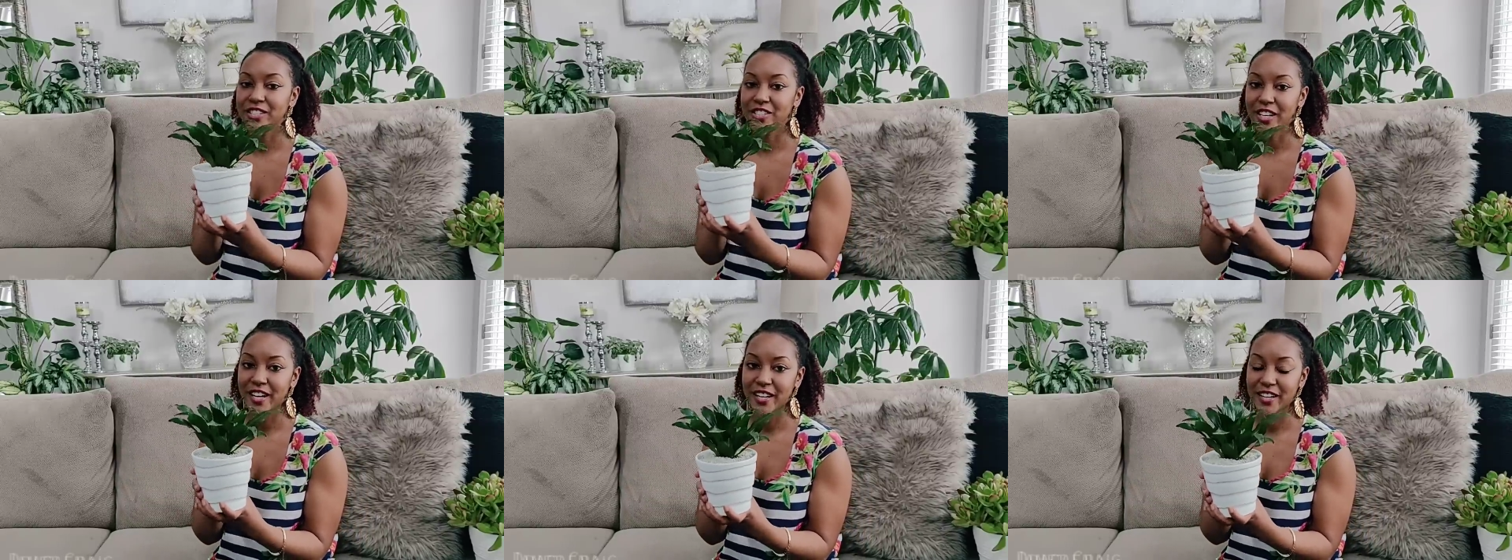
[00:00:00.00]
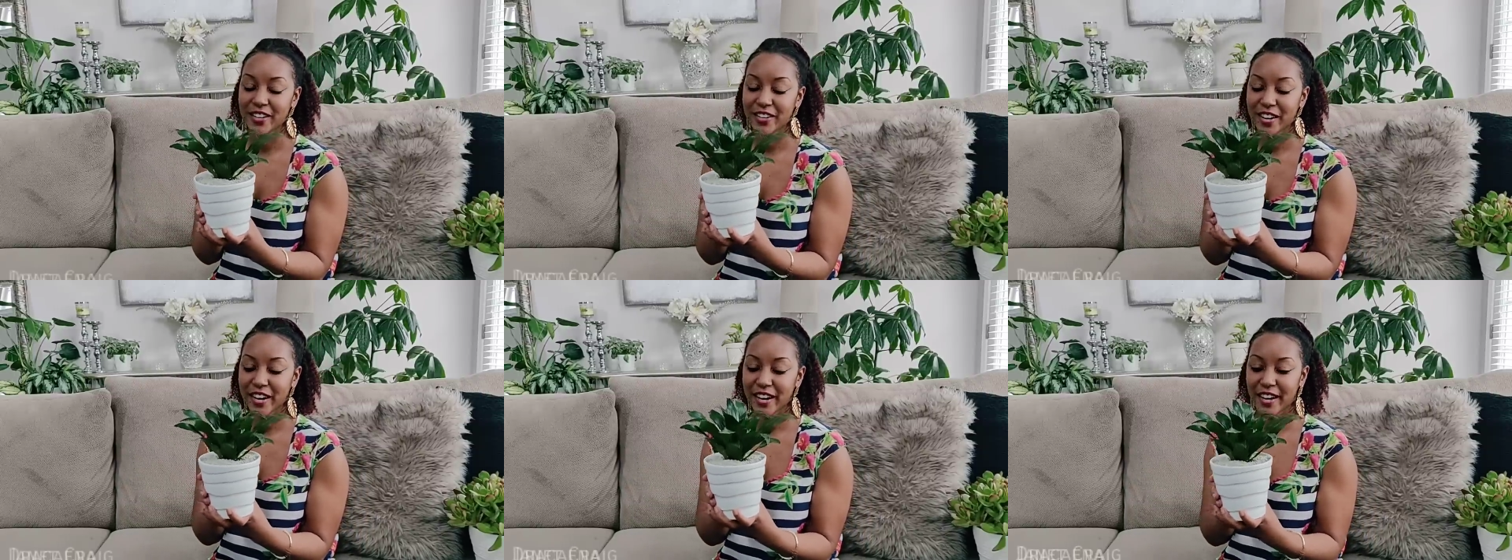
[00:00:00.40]
Janet
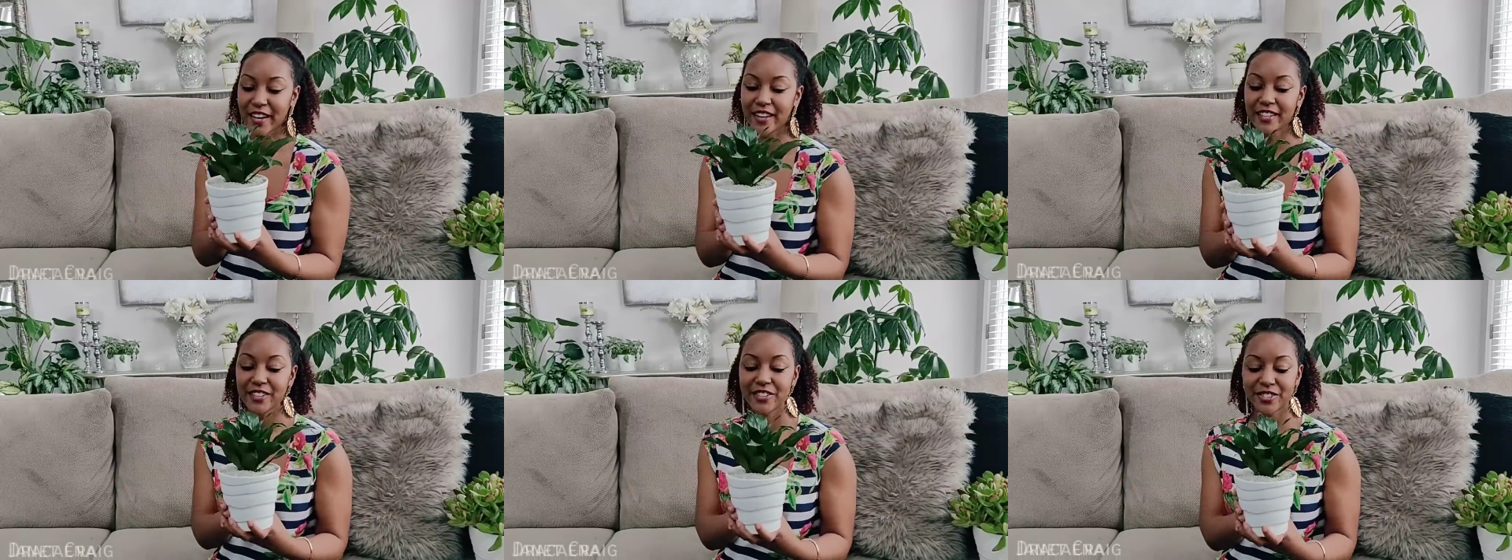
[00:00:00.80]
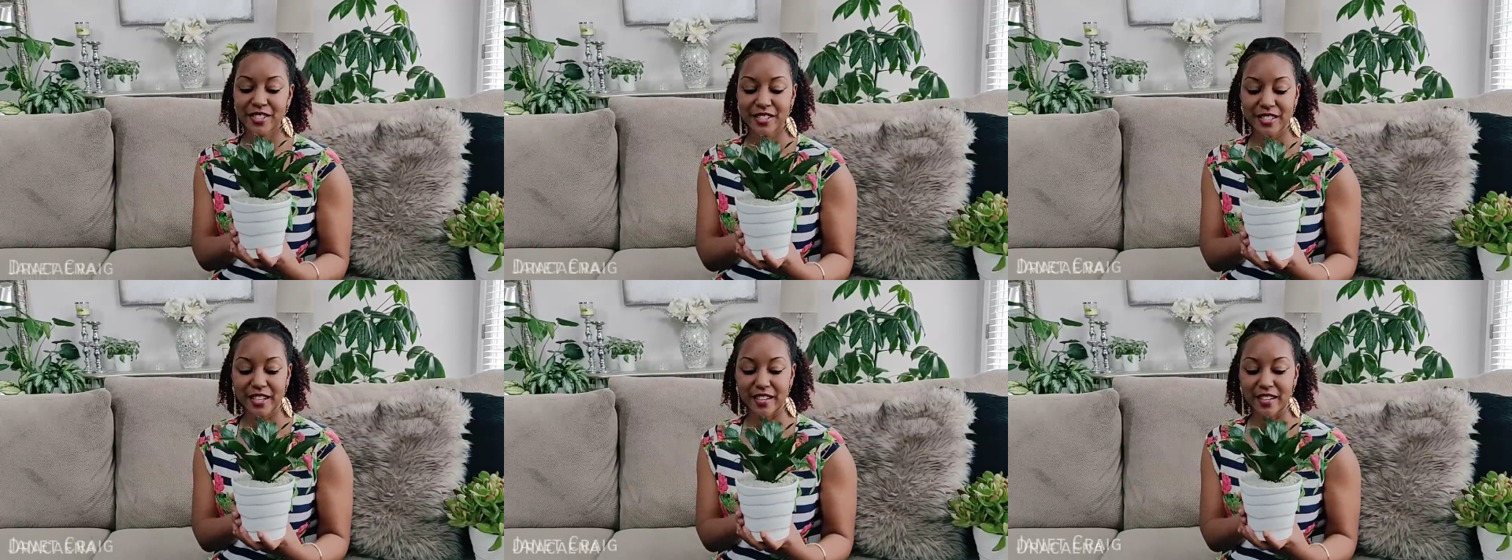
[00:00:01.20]
Craig
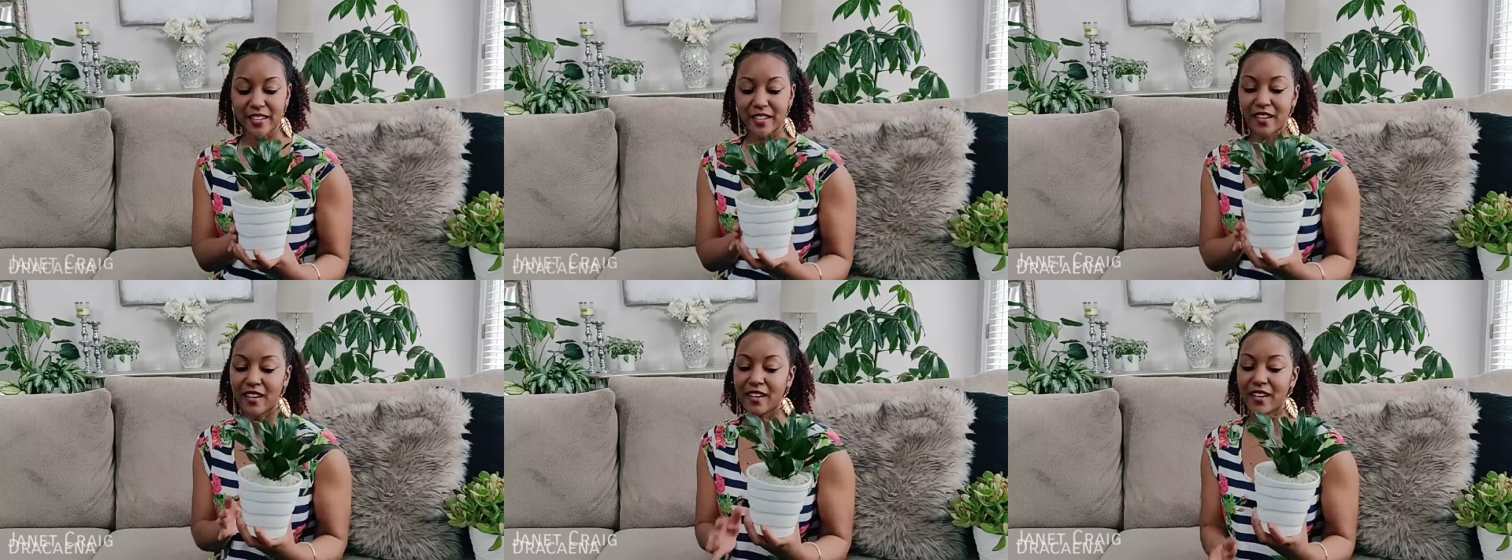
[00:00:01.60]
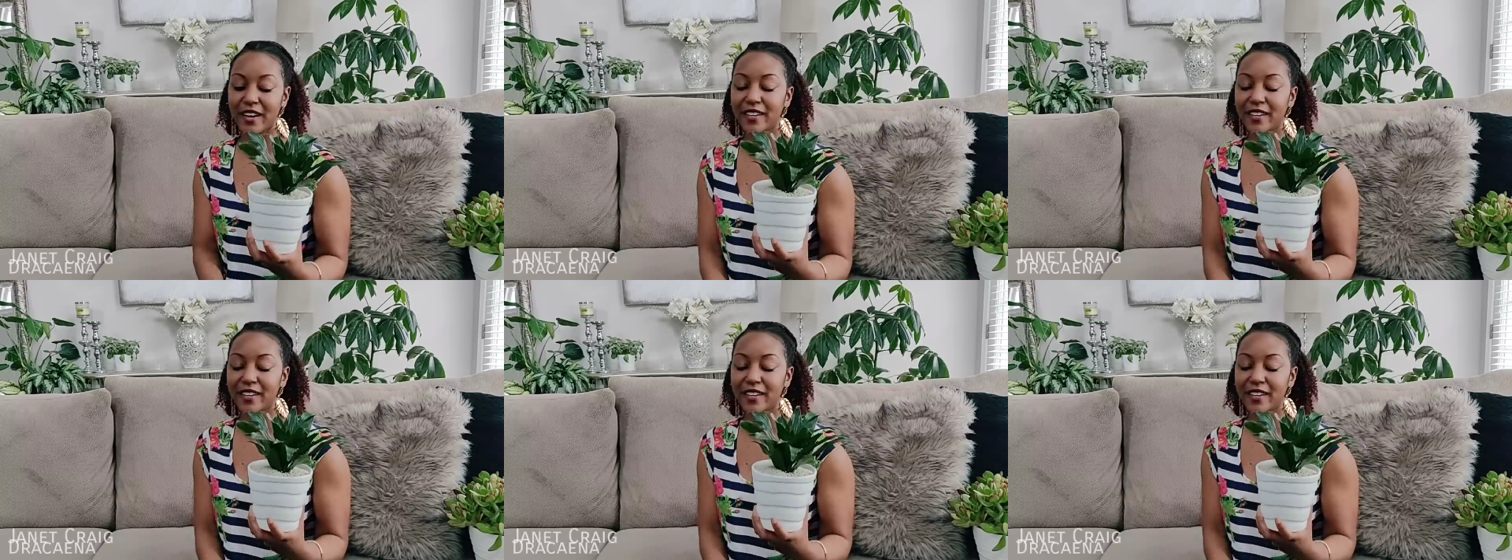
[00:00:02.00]
Dracaena, y'all.